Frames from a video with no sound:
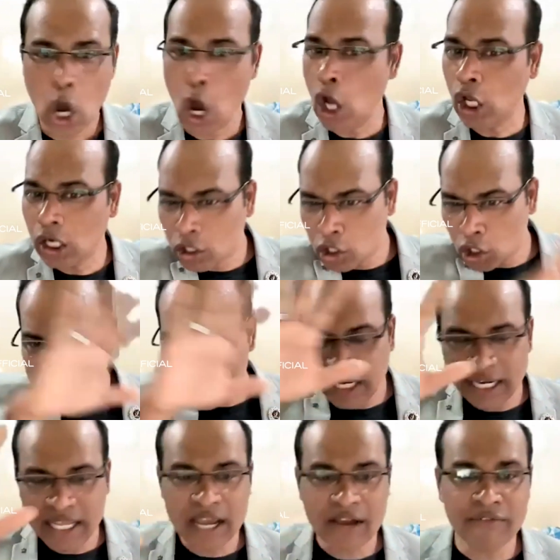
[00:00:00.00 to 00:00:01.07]
All across
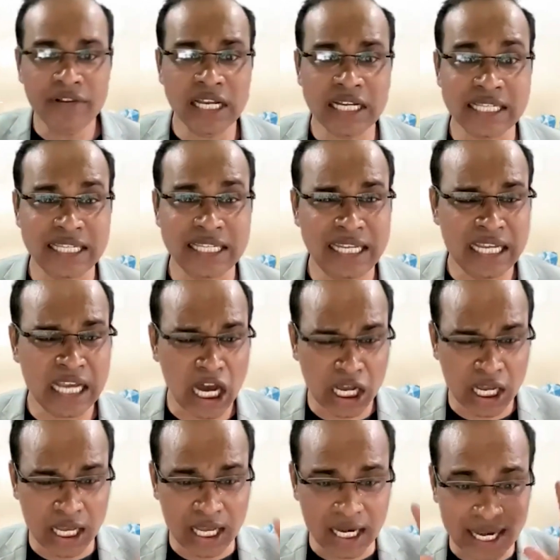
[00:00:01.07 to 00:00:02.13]
India, we are seeing
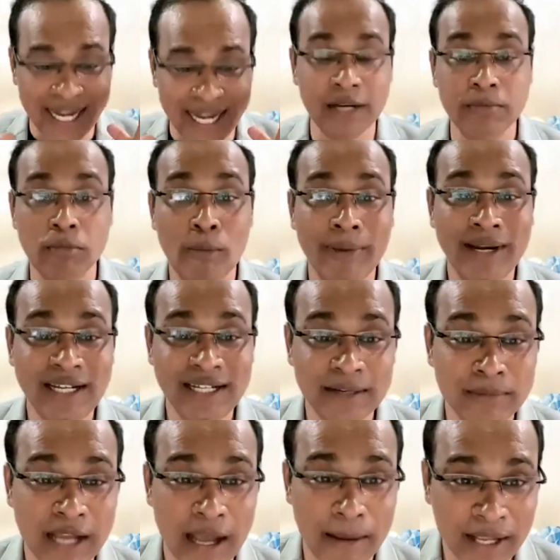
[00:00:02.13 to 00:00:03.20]
a great
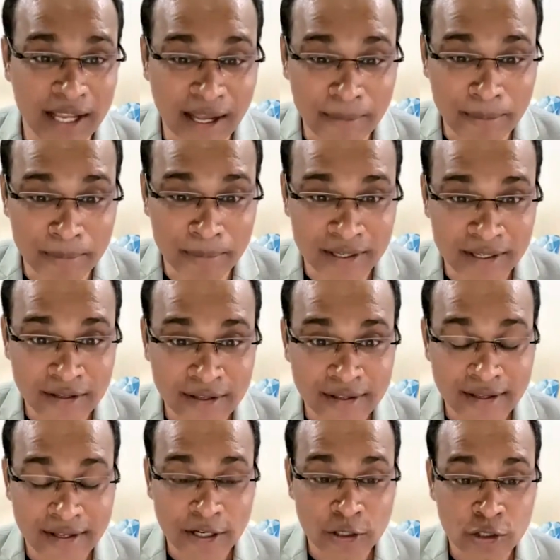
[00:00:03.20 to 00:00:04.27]
momentum coming up.
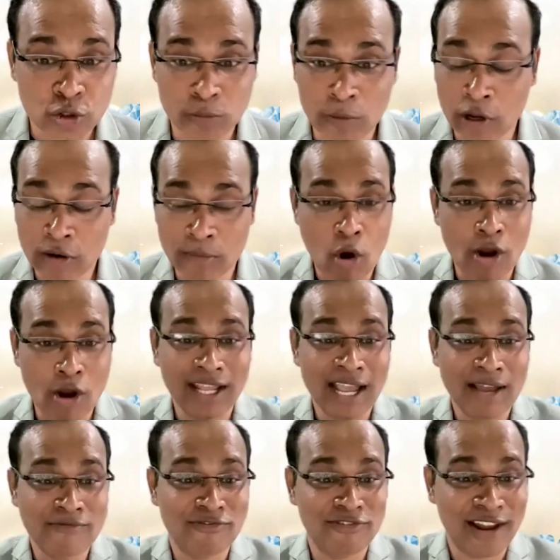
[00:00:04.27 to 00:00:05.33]
Tomorrow
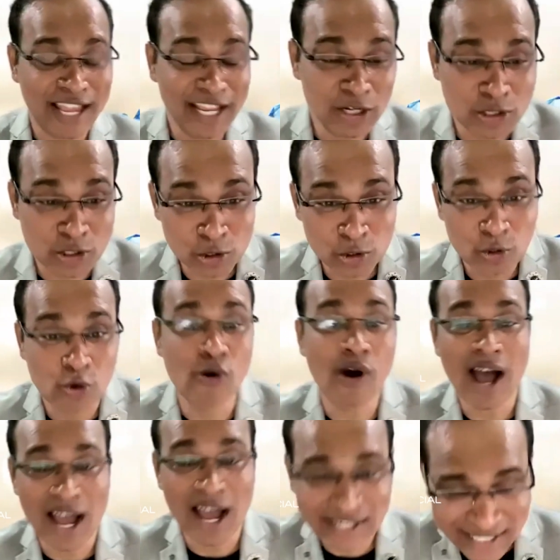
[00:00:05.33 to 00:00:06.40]
morning, I'm flying to
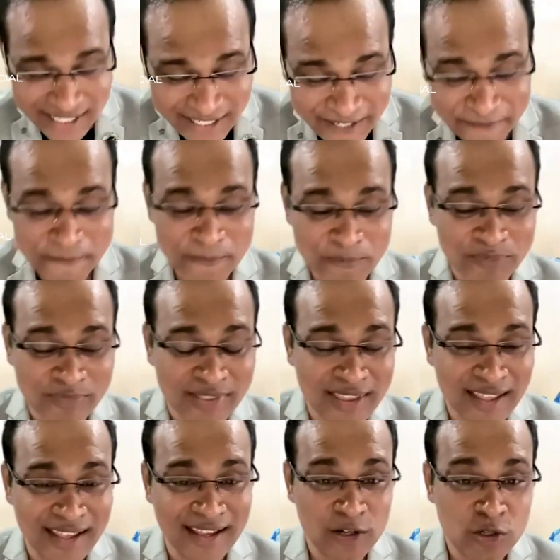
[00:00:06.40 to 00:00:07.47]
Guwahati
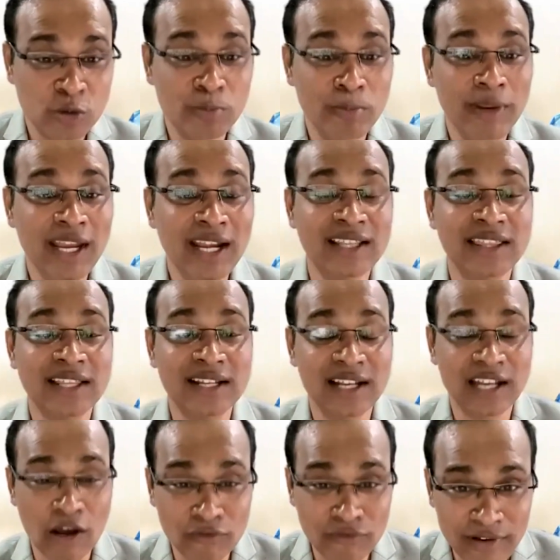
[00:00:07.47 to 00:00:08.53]
to meet the
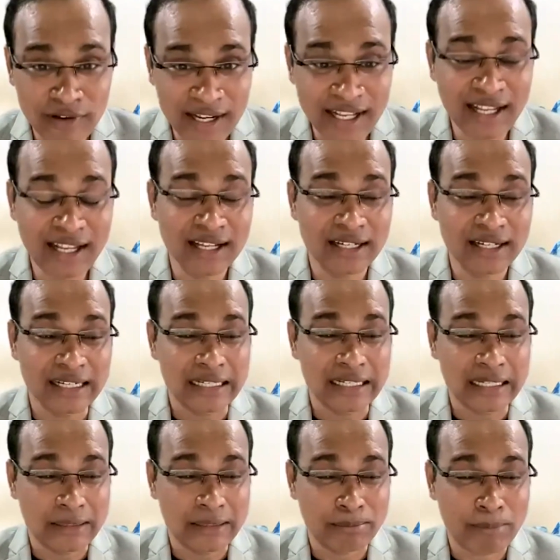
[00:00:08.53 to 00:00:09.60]
lovely
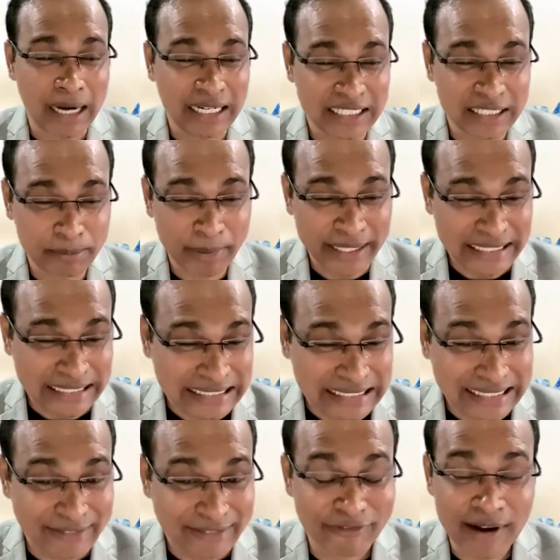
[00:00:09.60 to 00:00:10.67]

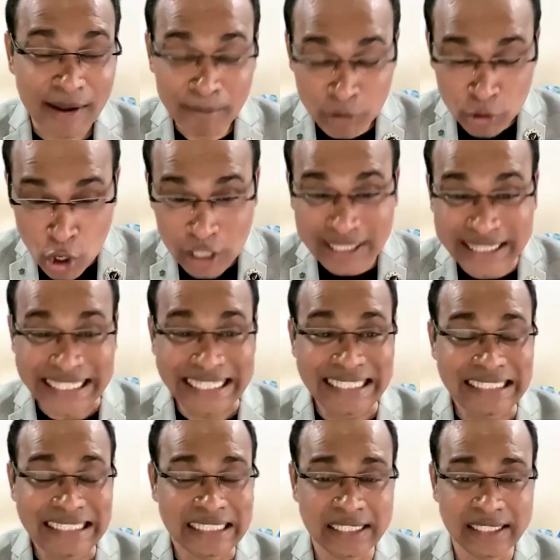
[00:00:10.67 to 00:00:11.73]
participants from
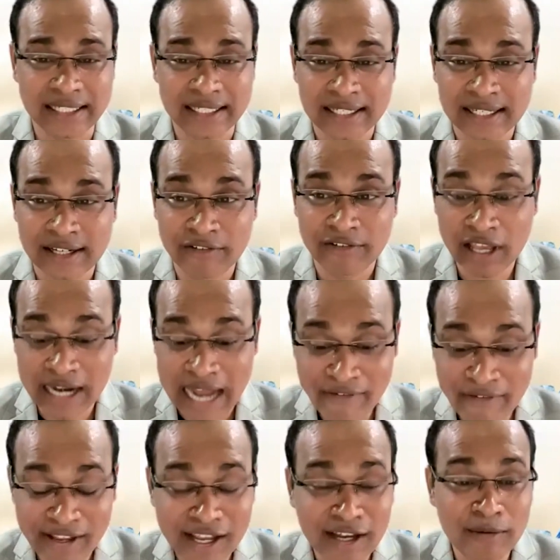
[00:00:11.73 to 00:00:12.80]
Northeast. We are
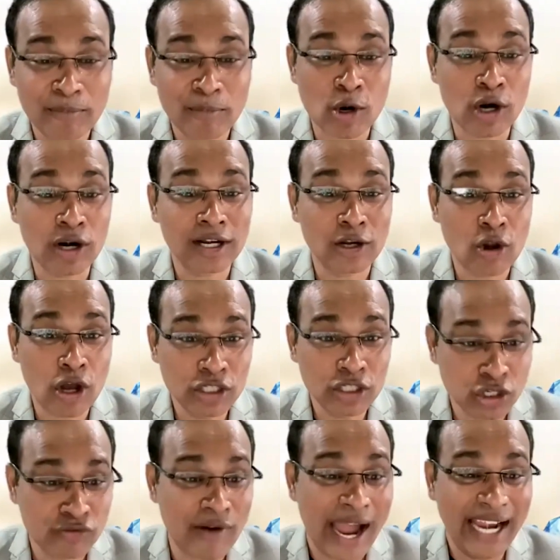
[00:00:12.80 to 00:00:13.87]
having a product
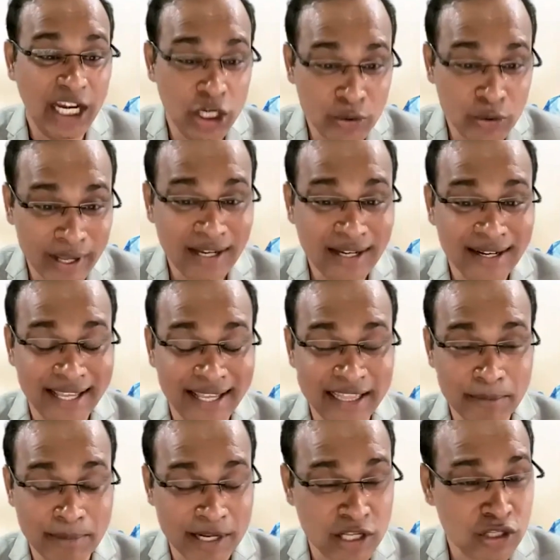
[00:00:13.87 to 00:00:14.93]
launch of iDwell in
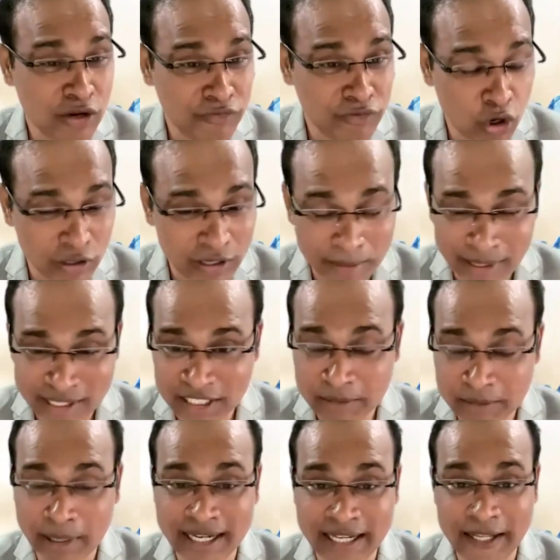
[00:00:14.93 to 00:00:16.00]
the presence of Dr.
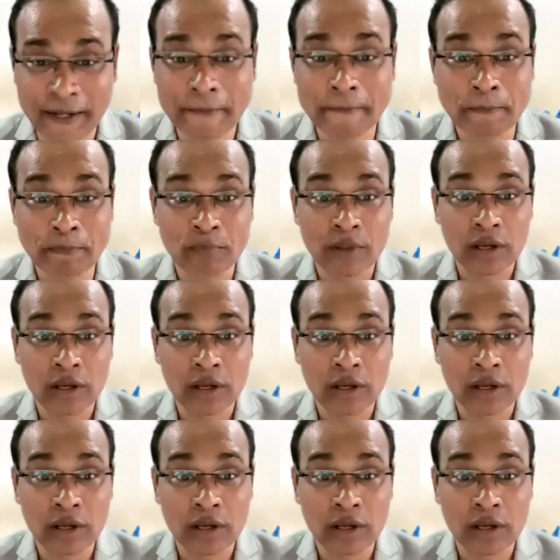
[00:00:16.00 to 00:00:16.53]
Manjeet Bhatti.